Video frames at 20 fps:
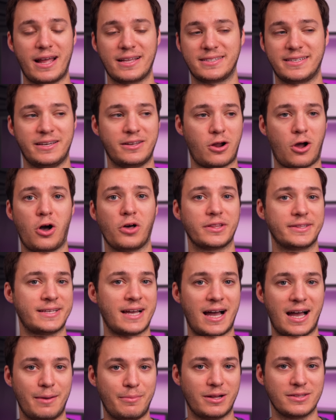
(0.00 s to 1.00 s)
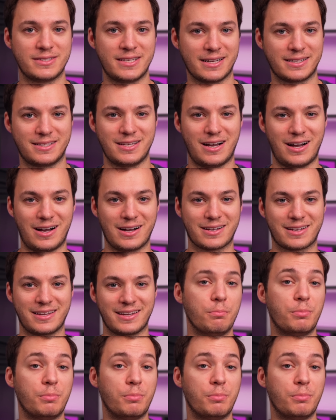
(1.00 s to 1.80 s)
I see it all the time on TikTok.